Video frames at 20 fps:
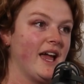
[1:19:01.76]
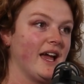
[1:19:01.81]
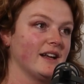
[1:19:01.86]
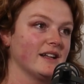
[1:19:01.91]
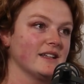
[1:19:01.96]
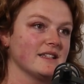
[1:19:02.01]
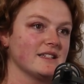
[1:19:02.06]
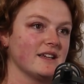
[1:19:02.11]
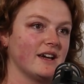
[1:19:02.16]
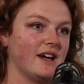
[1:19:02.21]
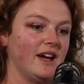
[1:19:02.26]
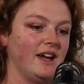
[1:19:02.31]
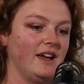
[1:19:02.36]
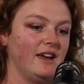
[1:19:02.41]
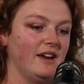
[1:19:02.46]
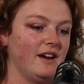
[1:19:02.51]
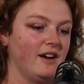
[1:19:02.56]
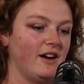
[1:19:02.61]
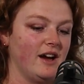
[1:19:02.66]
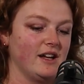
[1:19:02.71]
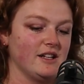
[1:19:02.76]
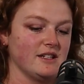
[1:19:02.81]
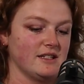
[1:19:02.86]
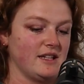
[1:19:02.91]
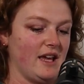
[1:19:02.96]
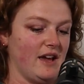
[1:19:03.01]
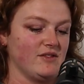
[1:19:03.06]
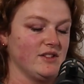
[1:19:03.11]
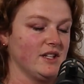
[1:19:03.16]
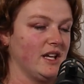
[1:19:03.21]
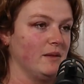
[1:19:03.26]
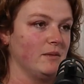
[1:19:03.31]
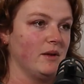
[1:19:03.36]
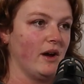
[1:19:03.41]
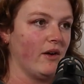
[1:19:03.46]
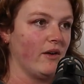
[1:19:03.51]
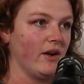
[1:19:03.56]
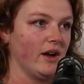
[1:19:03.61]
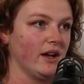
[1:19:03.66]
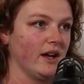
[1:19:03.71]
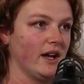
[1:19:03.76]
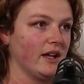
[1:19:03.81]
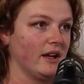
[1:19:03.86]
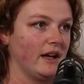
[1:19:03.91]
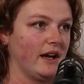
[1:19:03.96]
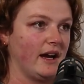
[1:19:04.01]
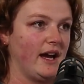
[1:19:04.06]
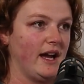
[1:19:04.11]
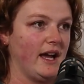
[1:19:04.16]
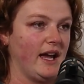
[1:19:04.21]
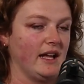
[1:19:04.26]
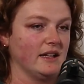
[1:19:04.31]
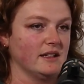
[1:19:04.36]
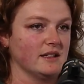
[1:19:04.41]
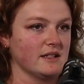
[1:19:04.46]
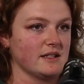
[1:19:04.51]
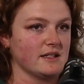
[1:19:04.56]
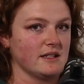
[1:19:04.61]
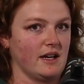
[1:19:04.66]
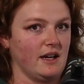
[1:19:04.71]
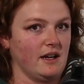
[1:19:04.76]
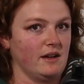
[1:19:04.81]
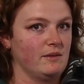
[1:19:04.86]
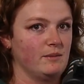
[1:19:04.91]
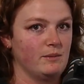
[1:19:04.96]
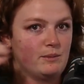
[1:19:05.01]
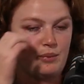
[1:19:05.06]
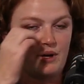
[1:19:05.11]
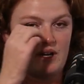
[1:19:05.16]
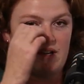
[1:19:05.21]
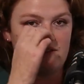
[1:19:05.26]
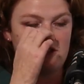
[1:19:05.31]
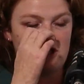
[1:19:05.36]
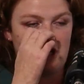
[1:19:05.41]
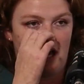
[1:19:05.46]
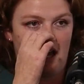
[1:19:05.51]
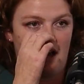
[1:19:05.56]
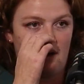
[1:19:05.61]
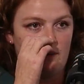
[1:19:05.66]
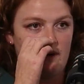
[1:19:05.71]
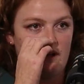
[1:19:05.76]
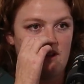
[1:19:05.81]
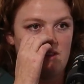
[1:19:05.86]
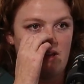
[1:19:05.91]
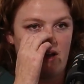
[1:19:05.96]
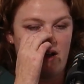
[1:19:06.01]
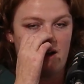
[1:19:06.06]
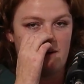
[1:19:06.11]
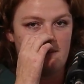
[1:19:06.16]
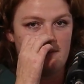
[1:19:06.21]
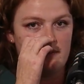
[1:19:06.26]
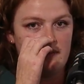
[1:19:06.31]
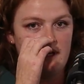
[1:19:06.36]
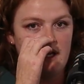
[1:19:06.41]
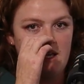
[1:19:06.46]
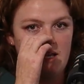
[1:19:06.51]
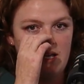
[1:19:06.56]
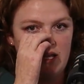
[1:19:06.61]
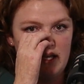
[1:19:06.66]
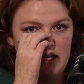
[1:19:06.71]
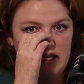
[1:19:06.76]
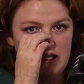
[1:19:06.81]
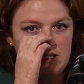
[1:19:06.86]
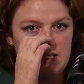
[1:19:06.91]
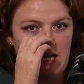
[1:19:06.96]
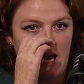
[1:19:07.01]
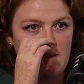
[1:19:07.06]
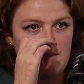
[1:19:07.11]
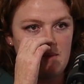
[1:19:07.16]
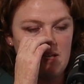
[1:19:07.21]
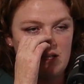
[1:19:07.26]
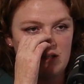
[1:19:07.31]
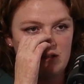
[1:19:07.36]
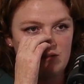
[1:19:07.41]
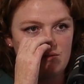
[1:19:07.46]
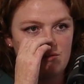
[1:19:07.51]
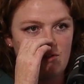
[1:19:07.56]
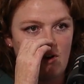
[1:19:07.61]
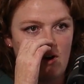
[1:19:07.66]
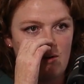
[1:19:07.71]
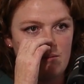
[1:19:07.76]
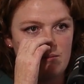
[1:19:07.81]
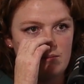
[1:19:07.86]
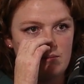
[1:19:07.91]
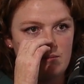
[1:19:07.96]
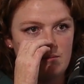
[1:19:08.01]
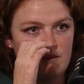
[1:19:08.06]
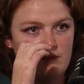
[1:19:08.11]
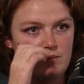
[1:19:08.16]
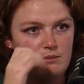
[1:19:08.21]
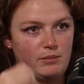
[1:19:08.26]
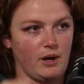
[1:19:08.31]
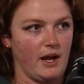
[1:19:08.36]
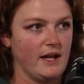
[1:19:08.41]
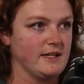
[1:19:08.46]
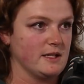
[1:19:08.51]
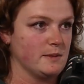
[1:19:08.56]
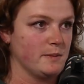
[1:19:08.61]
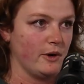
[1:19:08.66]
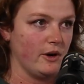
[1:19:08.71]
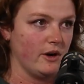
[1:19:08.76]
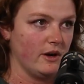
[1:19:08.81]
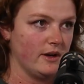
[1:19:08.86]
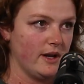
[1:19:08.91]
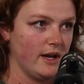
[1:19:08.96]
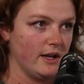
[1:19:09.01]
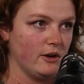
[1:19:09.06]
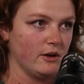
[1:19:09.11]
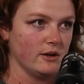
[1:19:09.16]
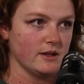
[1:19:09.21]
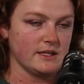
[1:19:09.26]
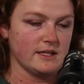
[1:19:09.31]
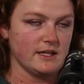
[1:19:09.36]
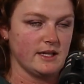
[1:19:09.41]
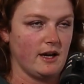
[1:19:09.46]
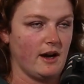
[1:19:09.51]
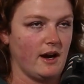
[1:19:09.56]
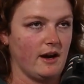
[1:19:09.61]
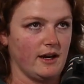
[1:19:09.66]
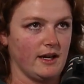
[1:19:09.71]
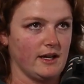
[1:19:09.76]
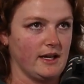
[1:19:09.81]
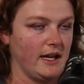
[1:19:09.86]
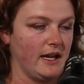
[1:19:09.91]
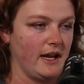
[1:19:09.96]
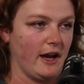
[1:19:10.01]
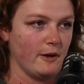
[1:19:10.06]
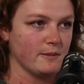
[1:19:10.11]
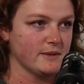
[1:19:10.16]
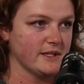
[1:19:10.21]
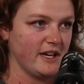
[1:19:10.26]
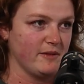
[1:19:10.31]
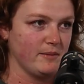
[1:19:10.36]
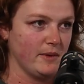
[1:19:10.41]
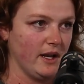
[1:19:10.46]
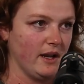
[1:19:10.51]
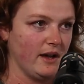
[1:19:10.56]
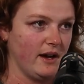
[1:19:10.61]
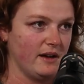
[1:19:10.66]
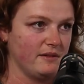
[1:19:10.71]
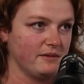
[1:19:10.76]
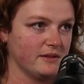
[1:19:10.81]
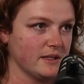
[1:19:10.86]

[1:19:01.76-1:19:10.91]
And it's like, I just have to keep going. And like, I had this like brief chat with Damien from Blind Spot, and honestly, I reckon he helped save my life.